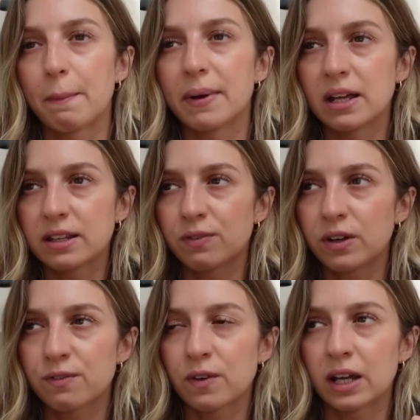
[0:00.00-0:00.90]
But I
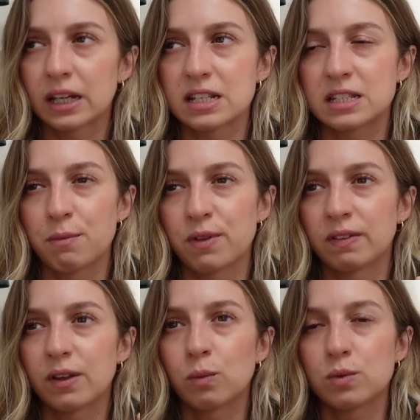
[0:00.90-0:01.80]
definitely feel like it's something
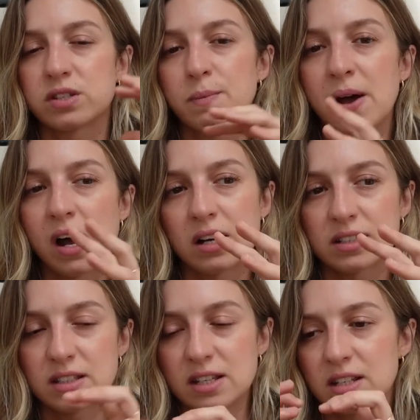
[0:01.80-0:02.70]
that will
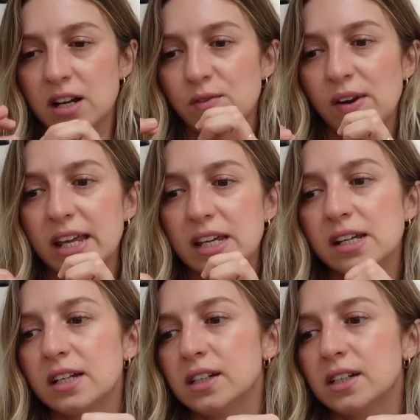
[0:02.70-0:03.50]
surpass this kind of like